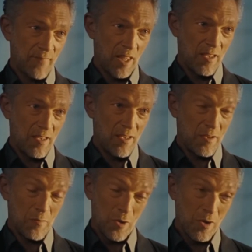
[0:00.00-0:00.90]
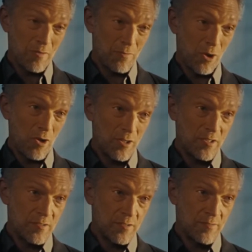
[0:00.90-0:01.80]
And we're going to see
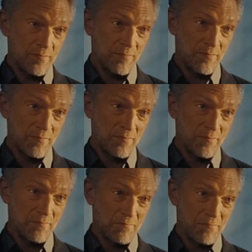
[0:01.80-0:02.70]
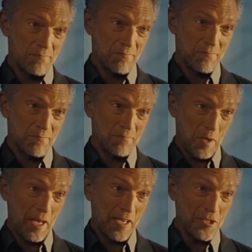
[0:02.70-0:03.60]
we're starting to see the king and
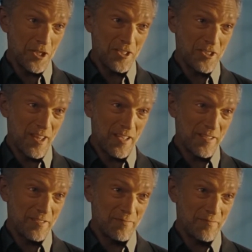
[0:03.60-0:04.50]
queen, the pawns start moving